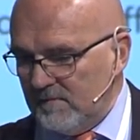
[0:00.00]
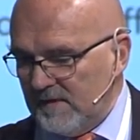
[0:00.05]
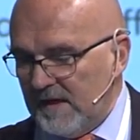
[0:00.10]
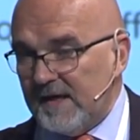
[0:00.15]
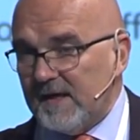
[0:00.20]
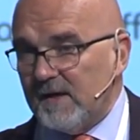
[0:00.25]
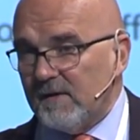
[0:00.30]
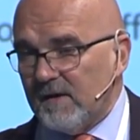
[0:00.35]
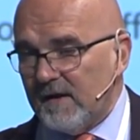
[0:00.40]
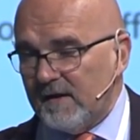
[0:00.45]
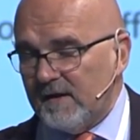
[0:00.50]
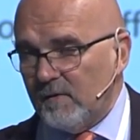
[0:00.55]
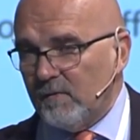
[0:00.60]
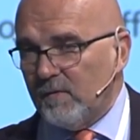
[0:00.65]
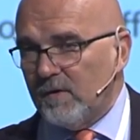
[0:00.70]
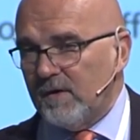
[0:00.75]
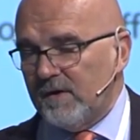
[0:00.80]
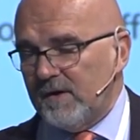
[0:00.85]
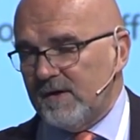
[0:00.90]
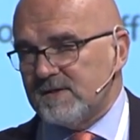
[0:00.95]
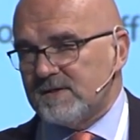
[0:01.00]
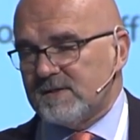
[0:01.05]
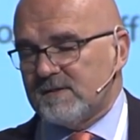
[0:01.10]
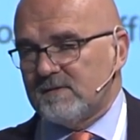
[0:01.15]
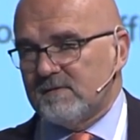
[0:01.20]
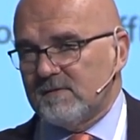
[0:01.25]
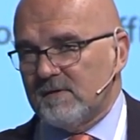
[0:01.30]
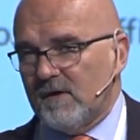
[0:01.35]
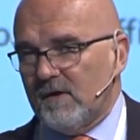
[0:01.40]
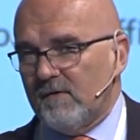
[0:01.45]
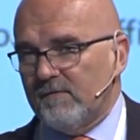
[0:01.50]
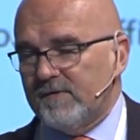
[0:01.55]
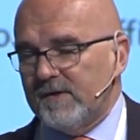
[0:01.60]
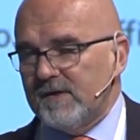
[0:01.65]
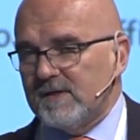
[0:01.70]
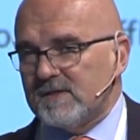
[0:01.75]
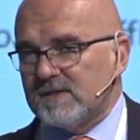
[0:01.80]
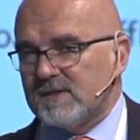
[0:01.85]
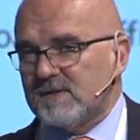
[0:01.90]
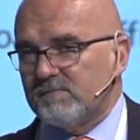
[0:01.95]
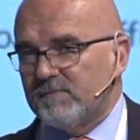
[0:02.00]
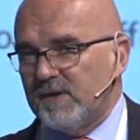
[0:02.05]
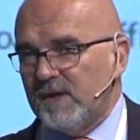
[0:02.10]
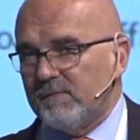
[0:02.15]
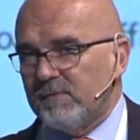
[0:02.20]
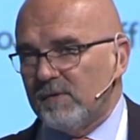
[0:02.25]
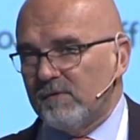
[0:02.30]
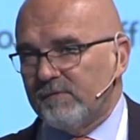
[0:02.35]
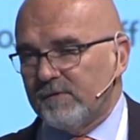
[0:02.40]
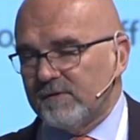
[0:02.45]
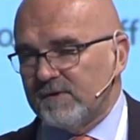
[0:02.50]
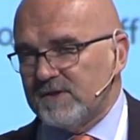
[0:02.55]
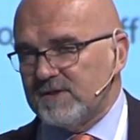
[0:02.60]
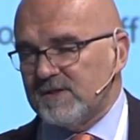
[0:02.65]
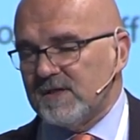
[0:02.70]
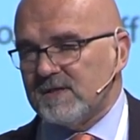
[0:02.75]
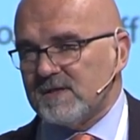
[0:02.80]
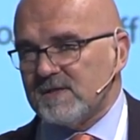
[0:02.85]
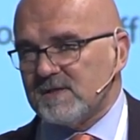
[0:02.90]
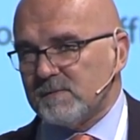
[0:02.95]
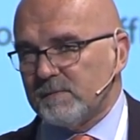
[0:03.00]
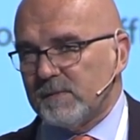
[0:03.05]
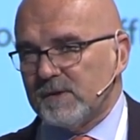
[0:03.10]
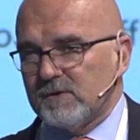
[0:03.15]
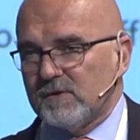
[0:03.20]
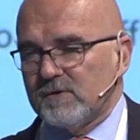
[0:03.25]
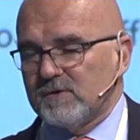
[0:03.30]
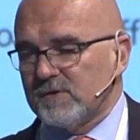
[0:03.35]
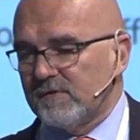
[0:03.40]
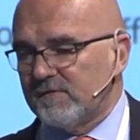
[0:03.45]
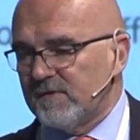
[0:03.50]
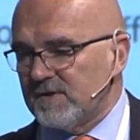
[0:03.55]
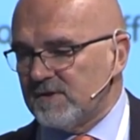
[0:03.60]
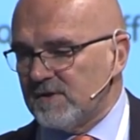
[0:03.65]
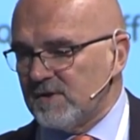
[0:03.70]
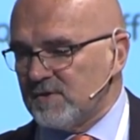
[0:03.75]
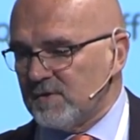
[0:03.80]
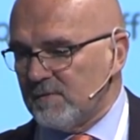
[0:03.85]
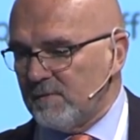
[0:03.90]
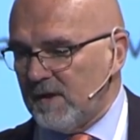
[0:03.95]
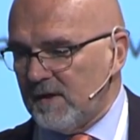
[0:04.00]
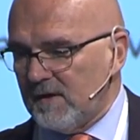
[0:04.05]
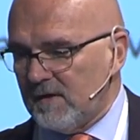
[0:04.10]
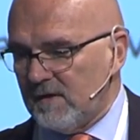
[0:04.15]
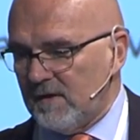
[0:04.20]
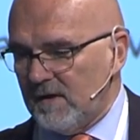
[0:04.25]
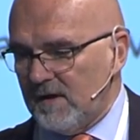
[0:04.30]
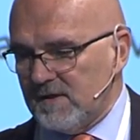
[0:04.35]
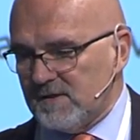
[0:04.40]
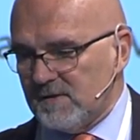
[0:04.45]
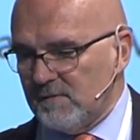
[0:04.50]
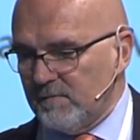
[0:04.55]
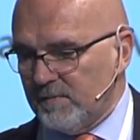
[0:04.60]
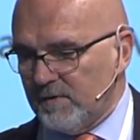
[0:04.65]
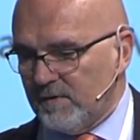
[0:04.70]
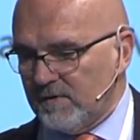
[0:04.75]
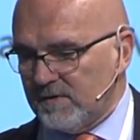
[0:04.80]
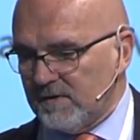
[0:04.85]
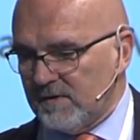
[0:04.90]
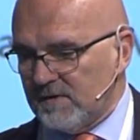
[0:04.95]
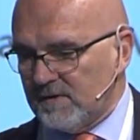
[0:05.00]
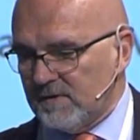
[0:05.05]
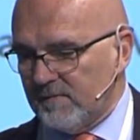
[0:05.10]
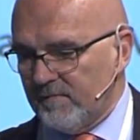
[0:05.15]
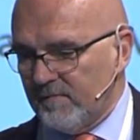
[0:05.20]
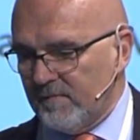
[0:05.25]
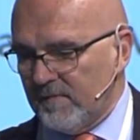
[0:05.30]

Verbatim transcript: and an awareness of these people for the citizens, but also decision maker is important.